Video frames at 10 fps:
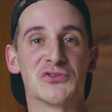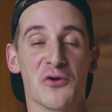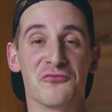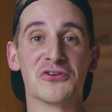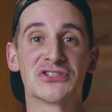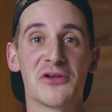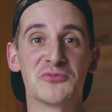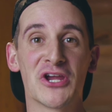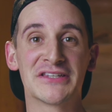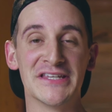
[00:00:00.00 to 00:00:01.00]
So our first
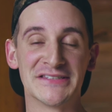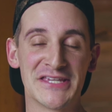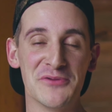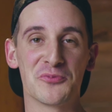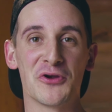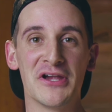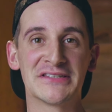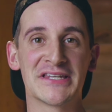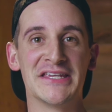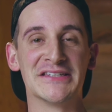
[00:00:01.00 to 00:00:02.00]
subject is Tim Price.